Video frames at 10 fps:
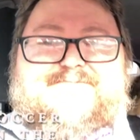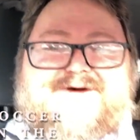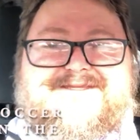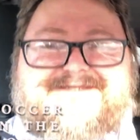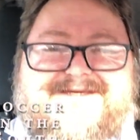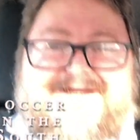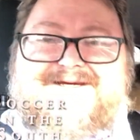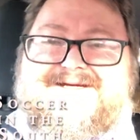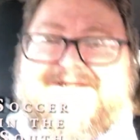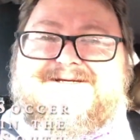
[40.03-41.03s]
But,
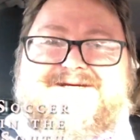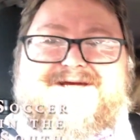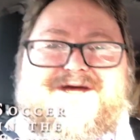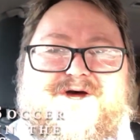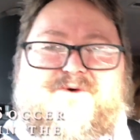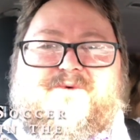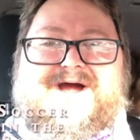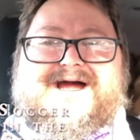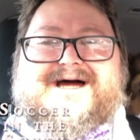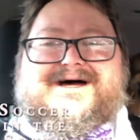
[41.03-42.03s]

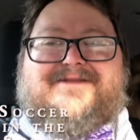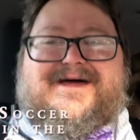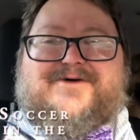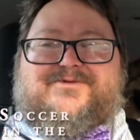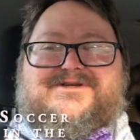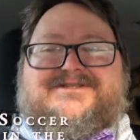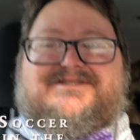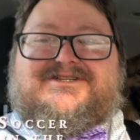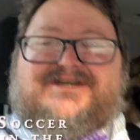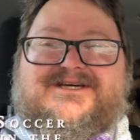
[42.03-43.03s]
wow, that
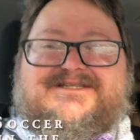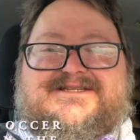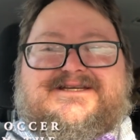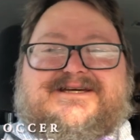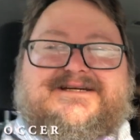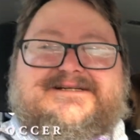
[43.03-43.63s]
was just,